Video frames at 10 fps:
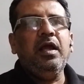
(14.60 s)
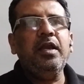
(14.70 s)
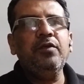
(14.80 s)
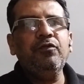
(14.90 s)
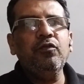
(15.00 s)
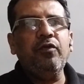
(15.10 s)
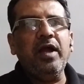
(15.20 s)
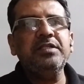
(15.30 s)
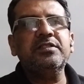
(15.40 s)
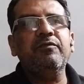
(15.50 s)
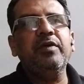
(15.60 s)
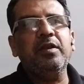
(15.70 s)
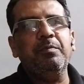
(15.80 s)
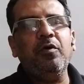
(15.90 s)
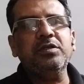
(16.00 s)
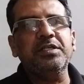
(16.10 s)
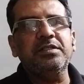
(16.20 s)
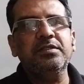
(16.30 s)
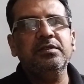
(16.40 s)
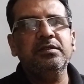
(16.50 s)
And if you find somewhere
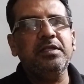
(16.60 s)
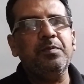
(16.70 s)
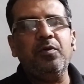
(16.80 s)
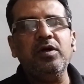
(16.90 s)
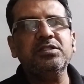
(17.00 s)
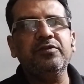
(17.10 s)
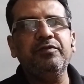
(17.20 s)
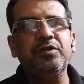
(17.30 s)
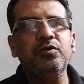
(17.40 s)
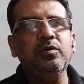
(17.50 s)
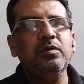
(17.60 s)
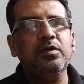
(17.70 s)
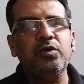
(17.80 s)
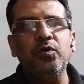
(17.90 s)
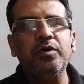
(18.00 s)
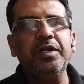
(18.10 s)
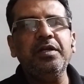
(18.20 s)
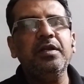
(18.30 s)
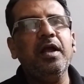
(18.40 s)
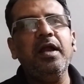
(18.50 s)
important, then pause the video, note
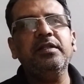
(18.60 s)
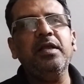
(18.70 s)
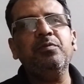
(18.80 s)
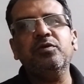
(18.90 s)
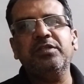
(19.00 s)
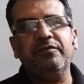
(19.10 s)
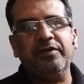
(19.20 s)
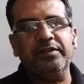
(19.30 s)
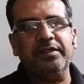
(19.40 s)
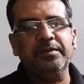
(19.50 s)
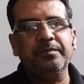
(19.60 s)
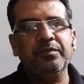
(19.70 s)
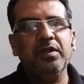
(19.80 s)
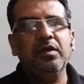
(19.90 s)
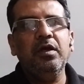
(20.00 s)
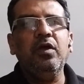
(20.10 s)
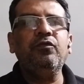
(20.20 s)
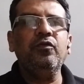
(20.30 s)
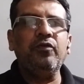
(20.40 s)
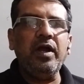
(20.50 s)
it and then proceed further.
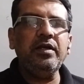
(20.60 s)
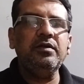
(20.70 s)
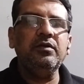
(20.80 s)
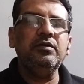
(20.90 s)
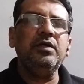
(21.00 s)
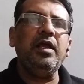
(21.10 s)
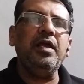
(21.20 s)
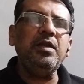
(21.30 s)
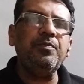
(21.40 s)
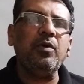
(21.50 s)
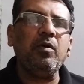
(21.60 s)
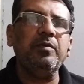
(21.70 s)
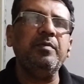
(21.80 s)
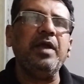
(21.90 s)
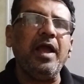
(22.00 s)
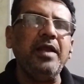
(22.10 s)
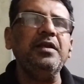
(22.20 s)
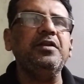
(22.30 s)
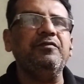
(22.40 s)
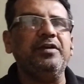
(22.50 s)
If you find any problem,
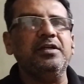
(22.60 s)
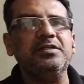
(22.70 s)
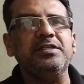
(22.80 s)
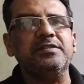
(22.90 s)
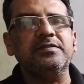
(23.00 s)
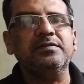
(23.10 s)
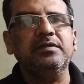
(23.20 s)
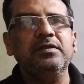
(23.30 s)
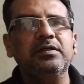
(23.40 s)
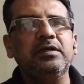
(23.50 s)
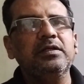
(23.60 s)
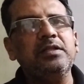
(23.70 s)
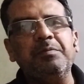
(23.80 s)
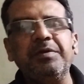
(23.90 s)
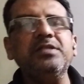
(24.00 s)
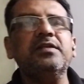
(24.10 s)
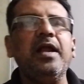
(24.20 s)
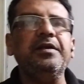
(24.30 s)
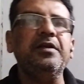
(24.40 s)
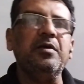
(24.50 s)
any difficulties, then please
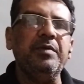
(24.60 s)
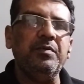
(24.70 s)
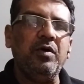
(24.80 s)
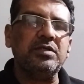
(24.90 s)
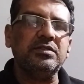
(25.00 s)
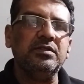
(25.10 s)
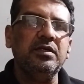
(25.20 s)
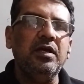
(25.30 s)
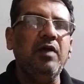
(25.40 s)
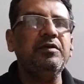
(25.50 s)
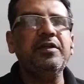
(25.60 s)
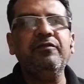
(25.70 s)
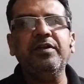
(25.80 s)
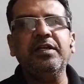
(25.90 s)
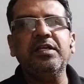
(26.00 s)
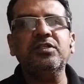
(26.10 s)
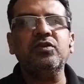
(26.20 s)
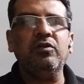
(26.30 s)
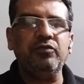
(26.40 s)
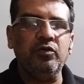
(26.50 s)
write in comment box. I will definitely
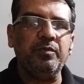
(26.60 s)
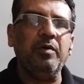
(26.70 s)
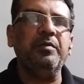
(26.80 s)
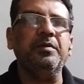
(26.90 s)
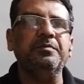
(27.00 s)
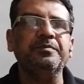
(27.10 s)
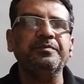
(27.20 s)
solve your problem.